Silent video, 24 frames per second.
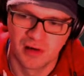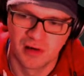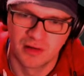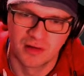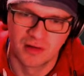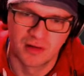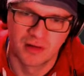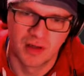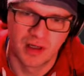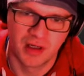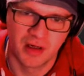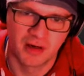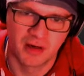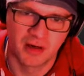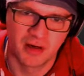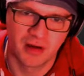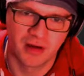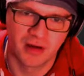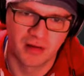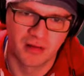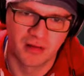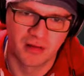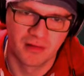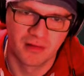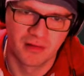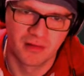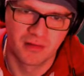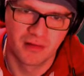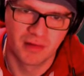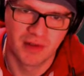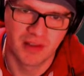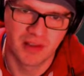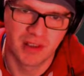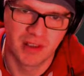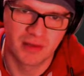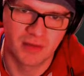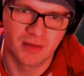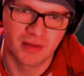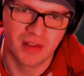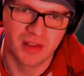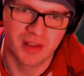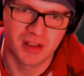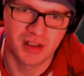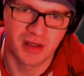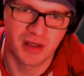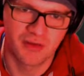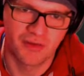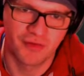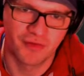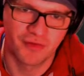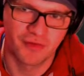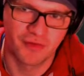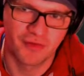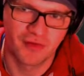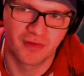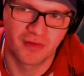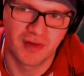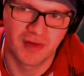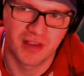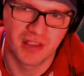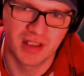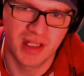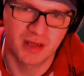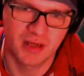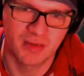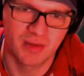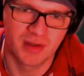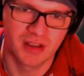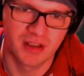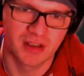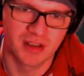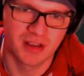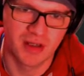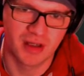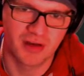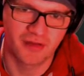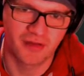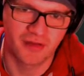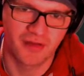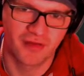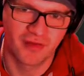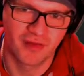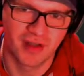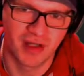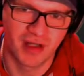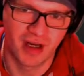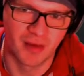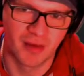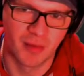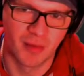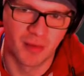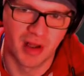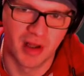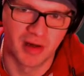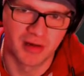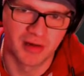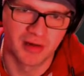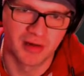I don't know. Instead we just shove. Instead we just shove, which I don't mind.